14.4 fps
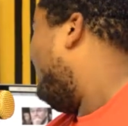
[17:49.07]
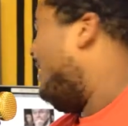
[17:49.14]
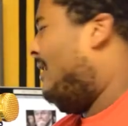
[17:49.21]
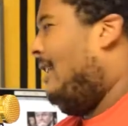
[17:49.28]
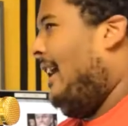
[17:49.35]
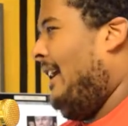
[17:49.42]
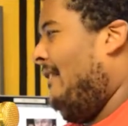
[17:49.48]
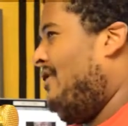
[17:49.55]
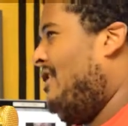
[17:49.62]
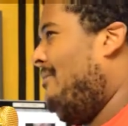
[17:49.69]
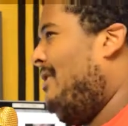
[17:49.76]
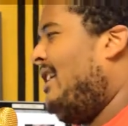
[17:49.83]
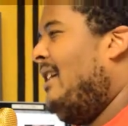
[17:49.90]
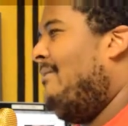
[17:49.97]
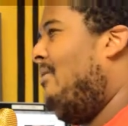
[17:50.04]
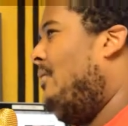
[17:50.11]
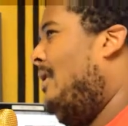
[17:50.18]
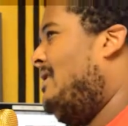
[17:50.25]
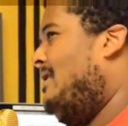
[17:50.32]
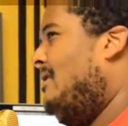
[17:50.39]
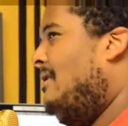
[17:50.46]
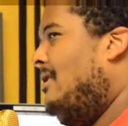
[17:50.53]
Like, if Jimmy Kimmel
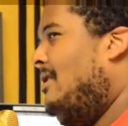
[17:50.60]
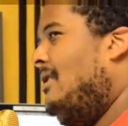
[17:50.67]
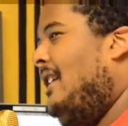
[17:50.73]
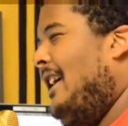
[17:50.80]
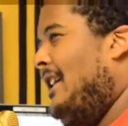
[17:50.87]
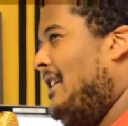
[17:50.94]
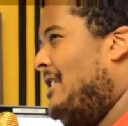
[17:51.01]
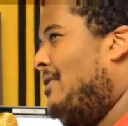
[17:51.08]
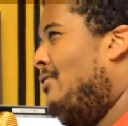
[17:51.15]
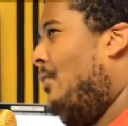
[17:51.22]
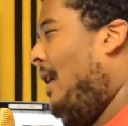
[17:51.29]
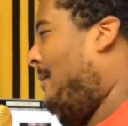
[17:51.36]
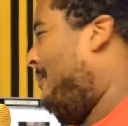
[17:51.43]
wasn't an astute white